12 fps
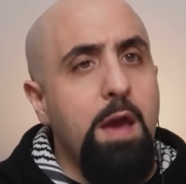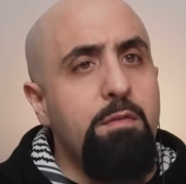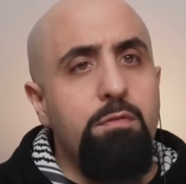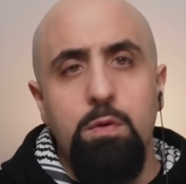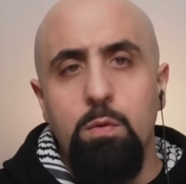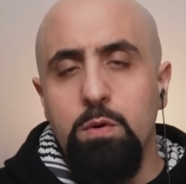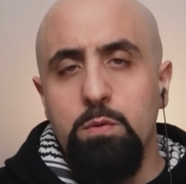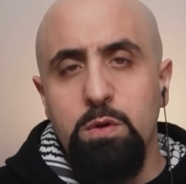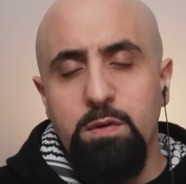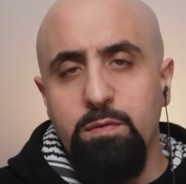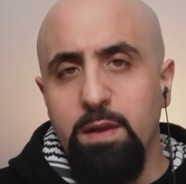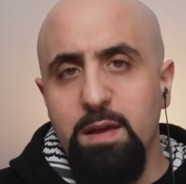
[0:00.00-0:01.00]
Everyone
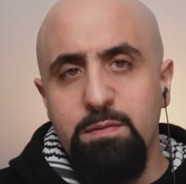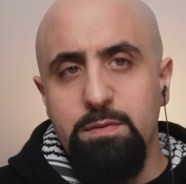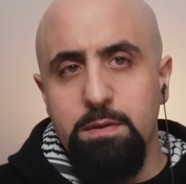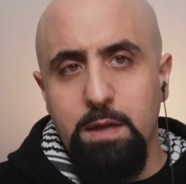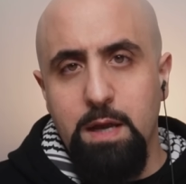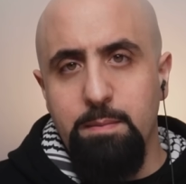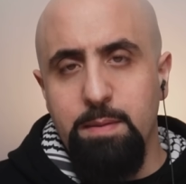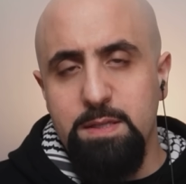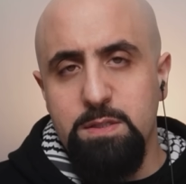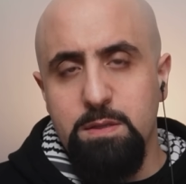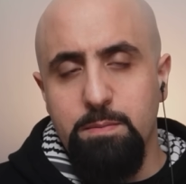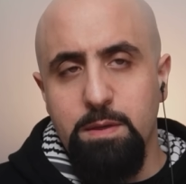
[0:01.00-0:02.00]
would have loved
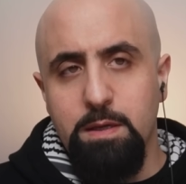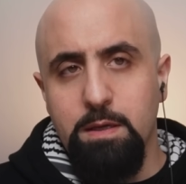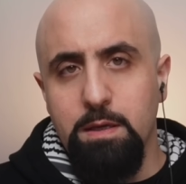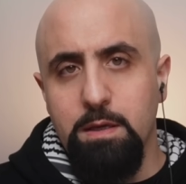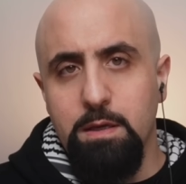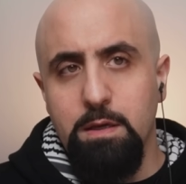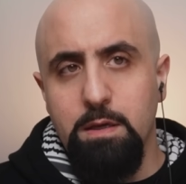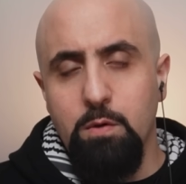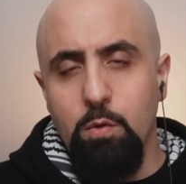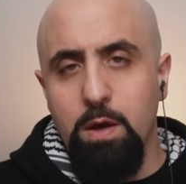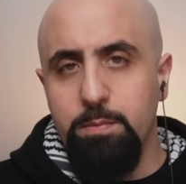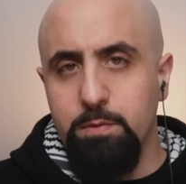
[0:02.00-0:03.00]
Hamas to be
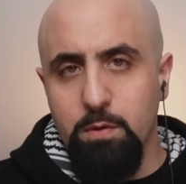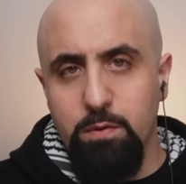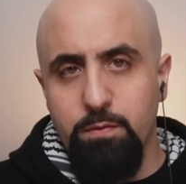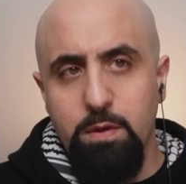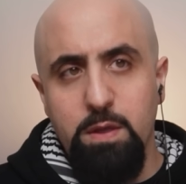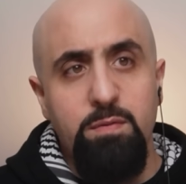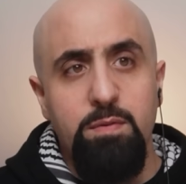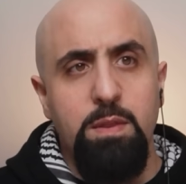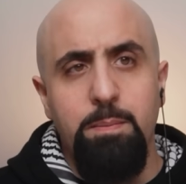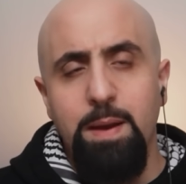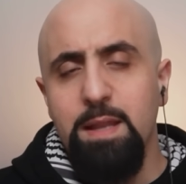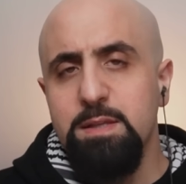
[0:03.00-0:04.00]
wiped off, even
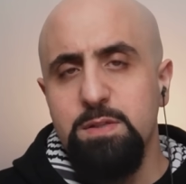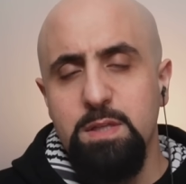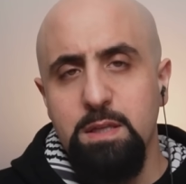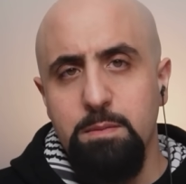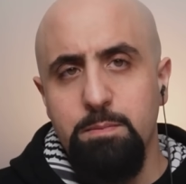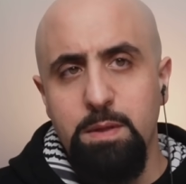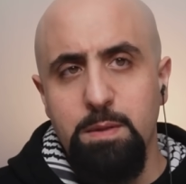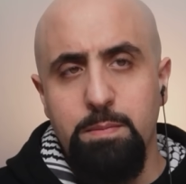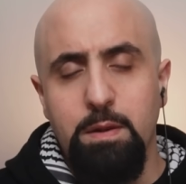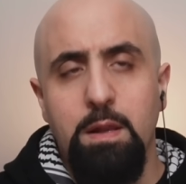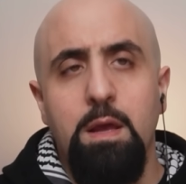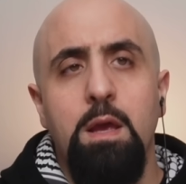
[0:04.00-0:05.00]
the Palestinian
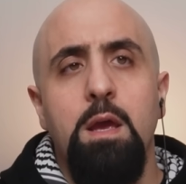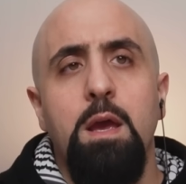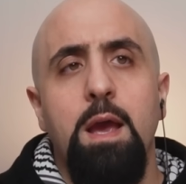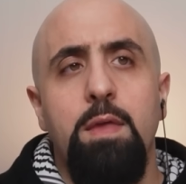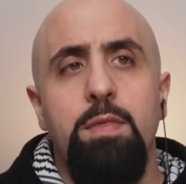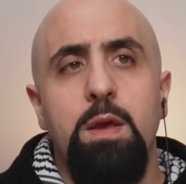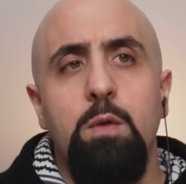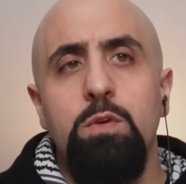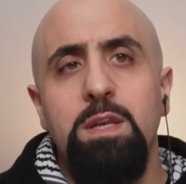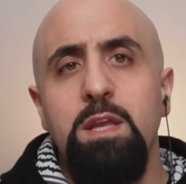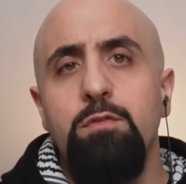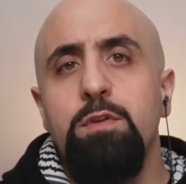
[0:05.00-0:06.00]
people. And they
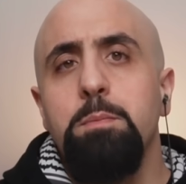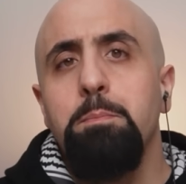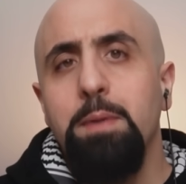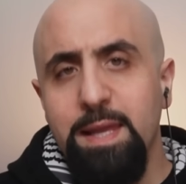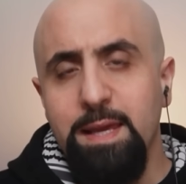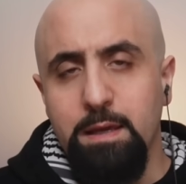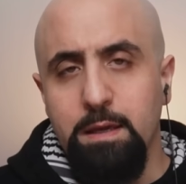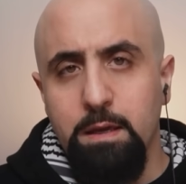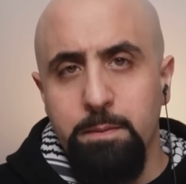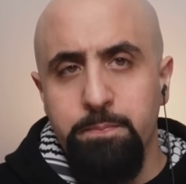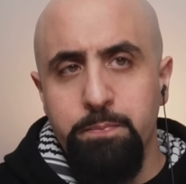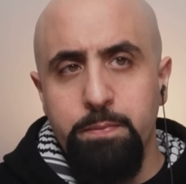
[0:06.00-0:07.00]
wouldn't even
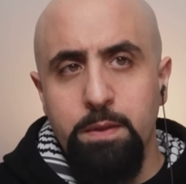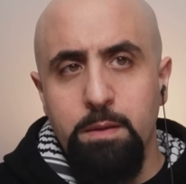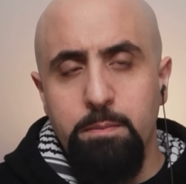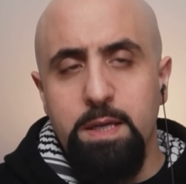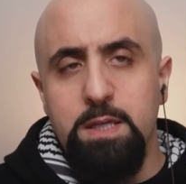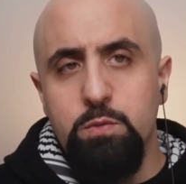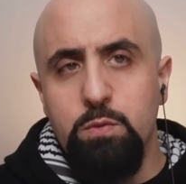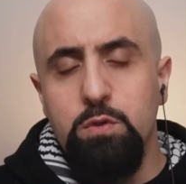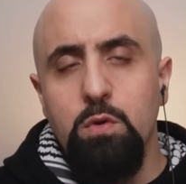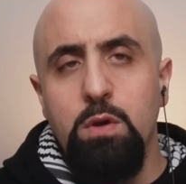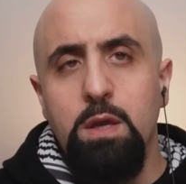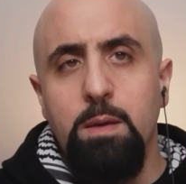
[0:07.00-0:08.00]
blink, because we're
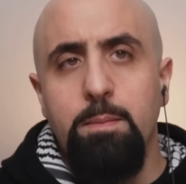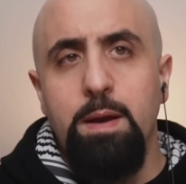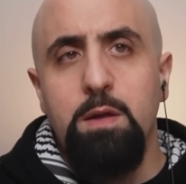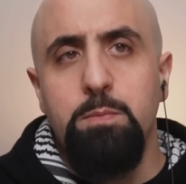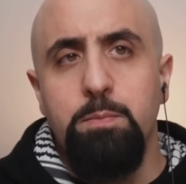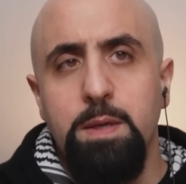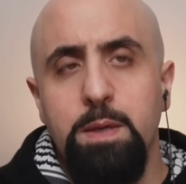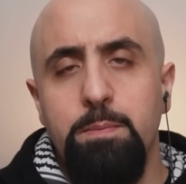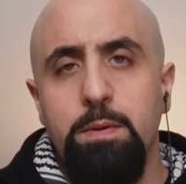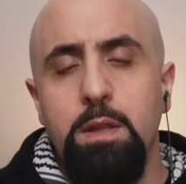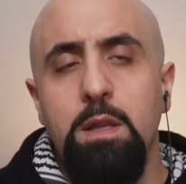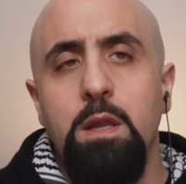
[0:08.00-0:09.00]
talking about
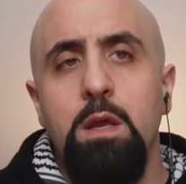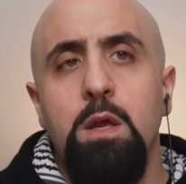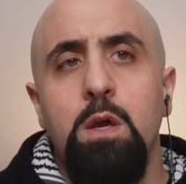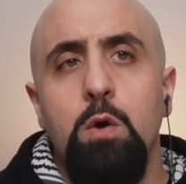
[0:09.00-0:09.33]
people